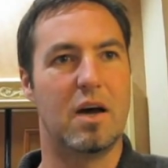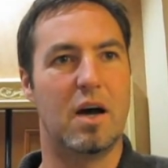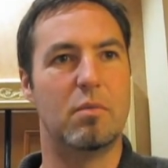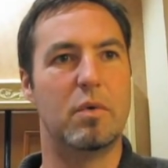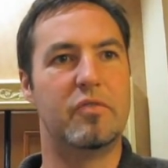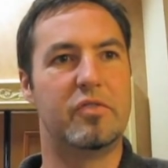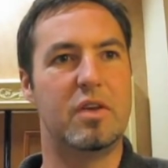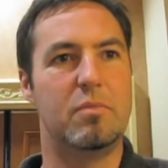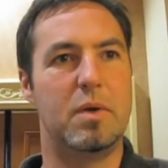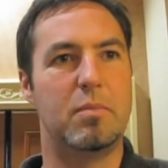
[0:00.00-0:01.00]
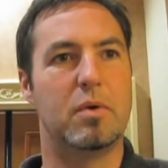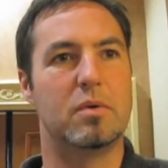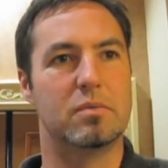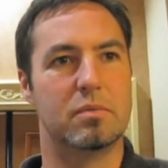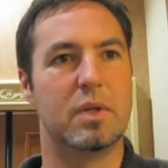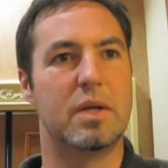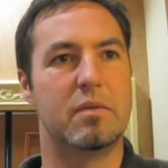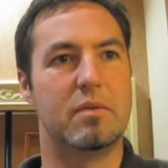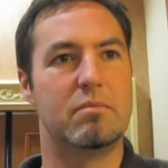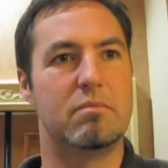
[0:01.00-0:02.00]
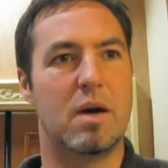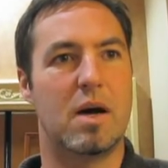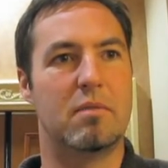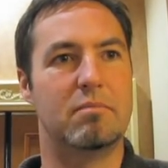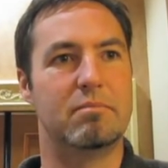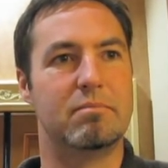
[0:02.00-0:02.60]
Um, we've seen people really um,